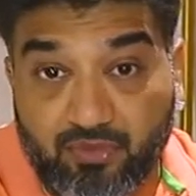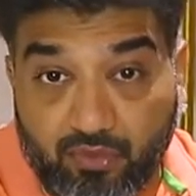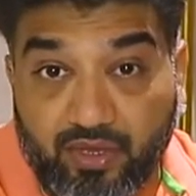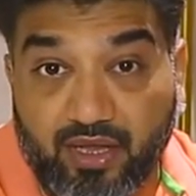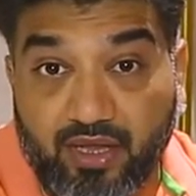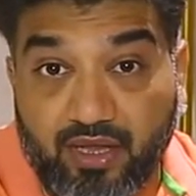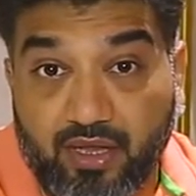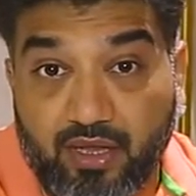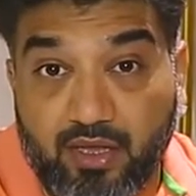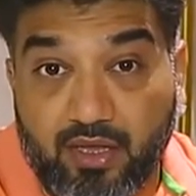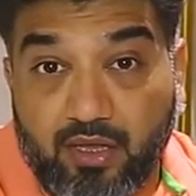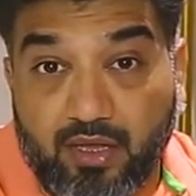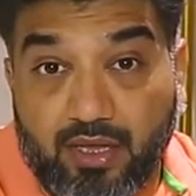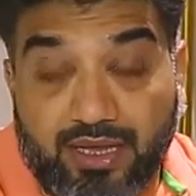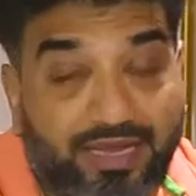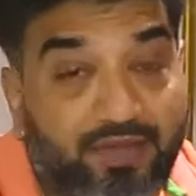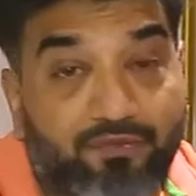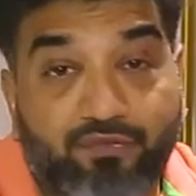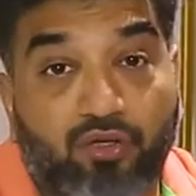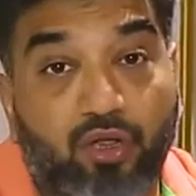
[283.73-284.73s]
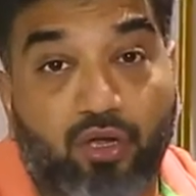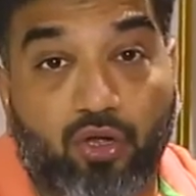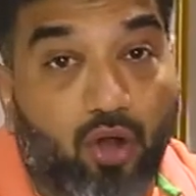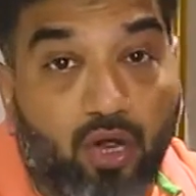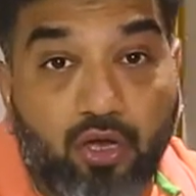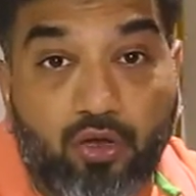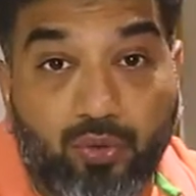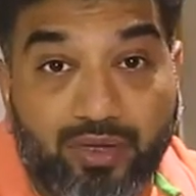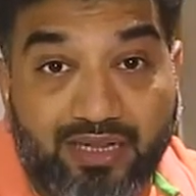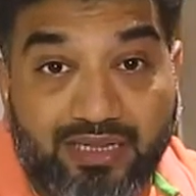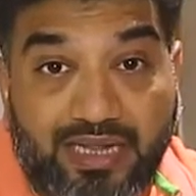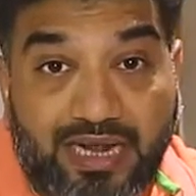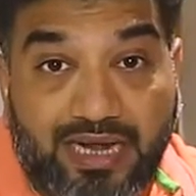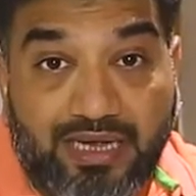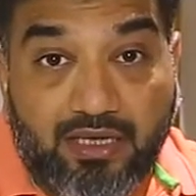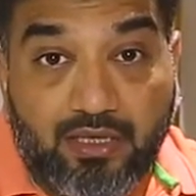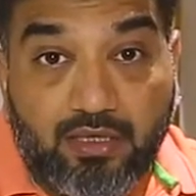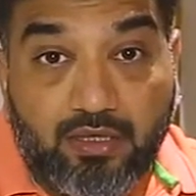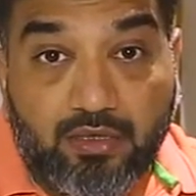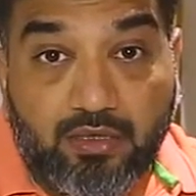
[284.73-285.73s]
Okay. If you're not doing
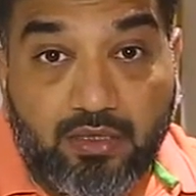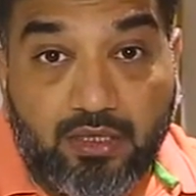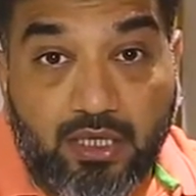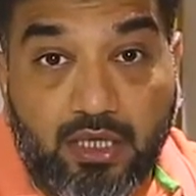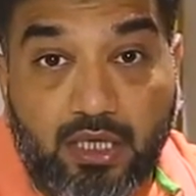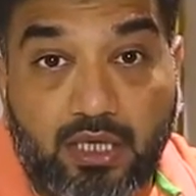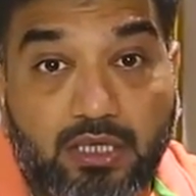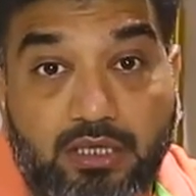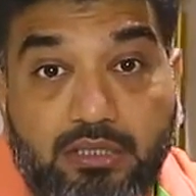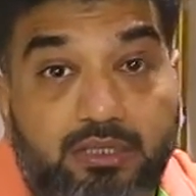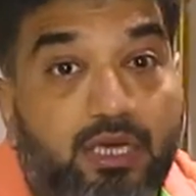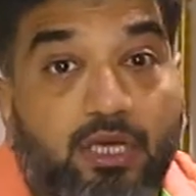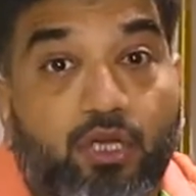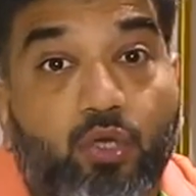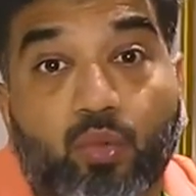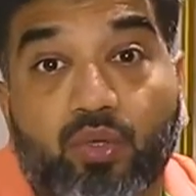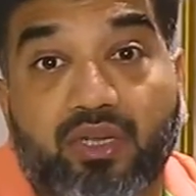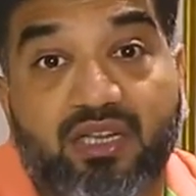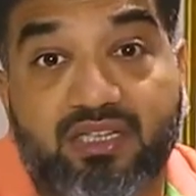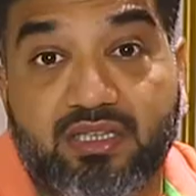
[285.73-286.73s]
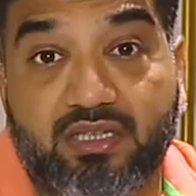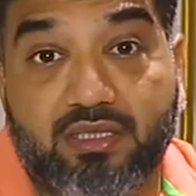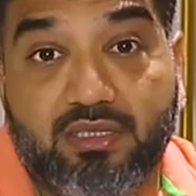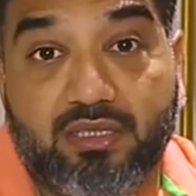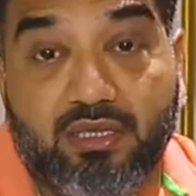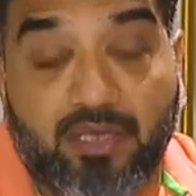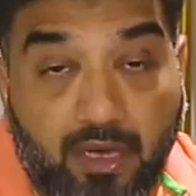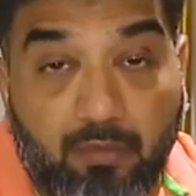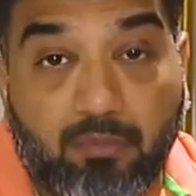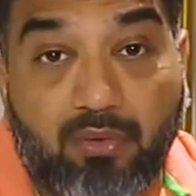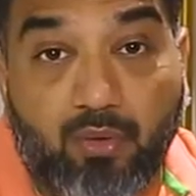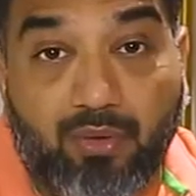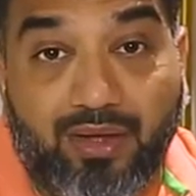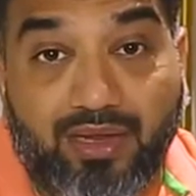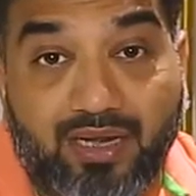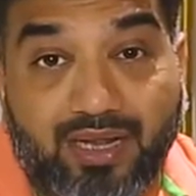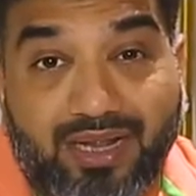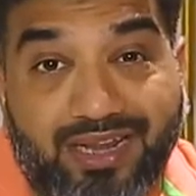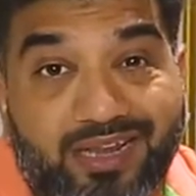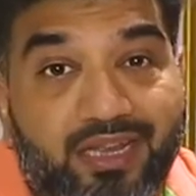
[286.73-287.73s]
that, there are two reasons. Number
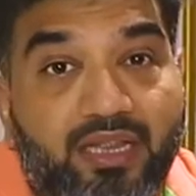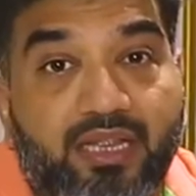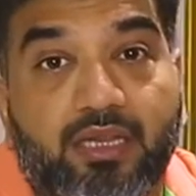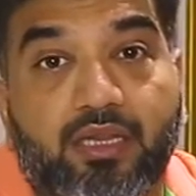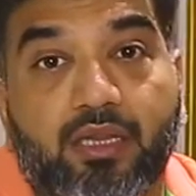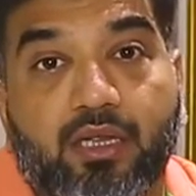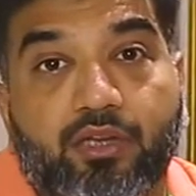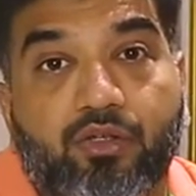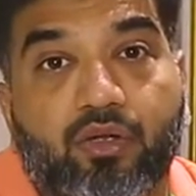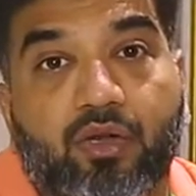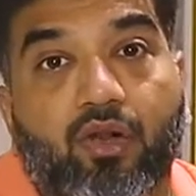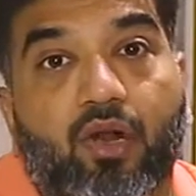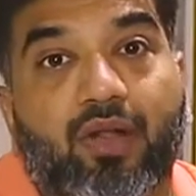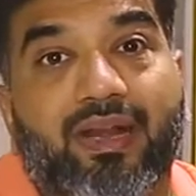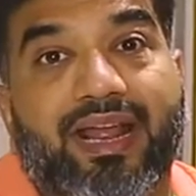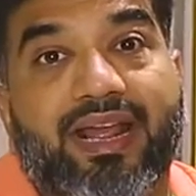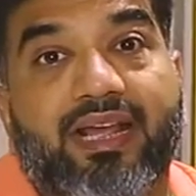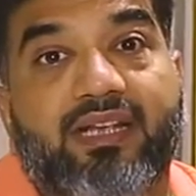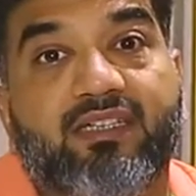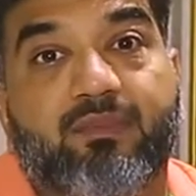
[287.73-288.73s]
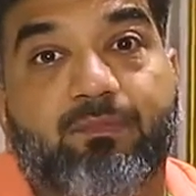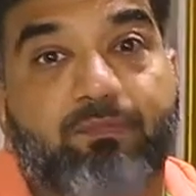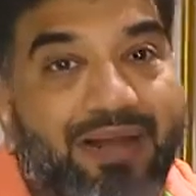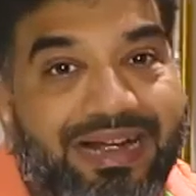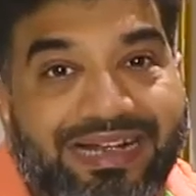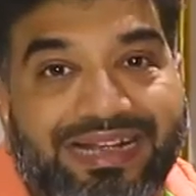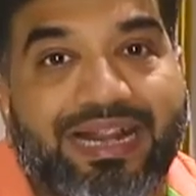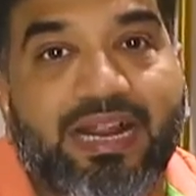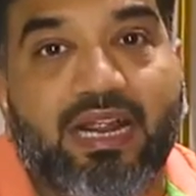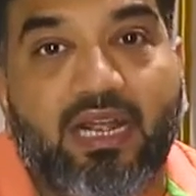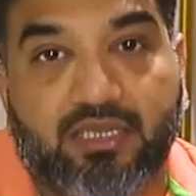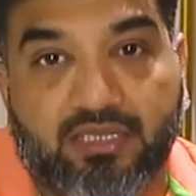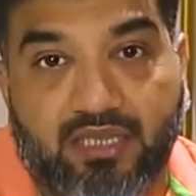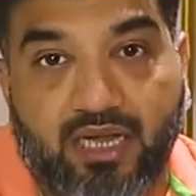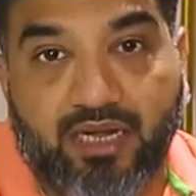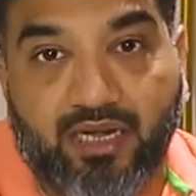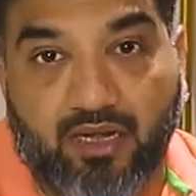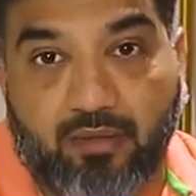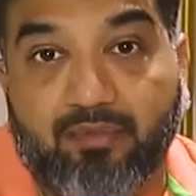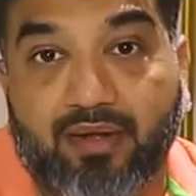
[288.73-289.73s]
one, either you're not expecting a
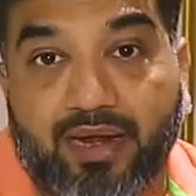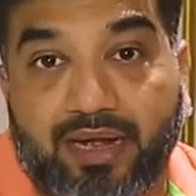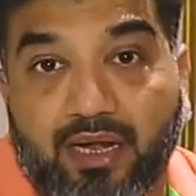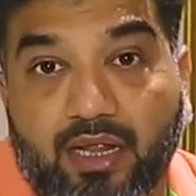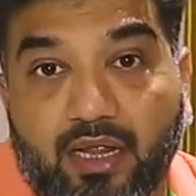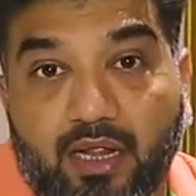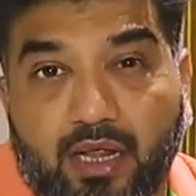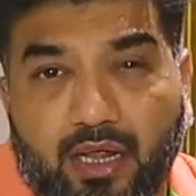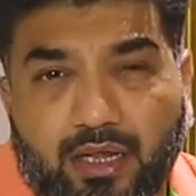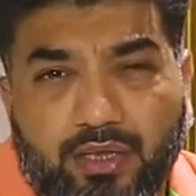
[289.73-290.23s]
sign up, right?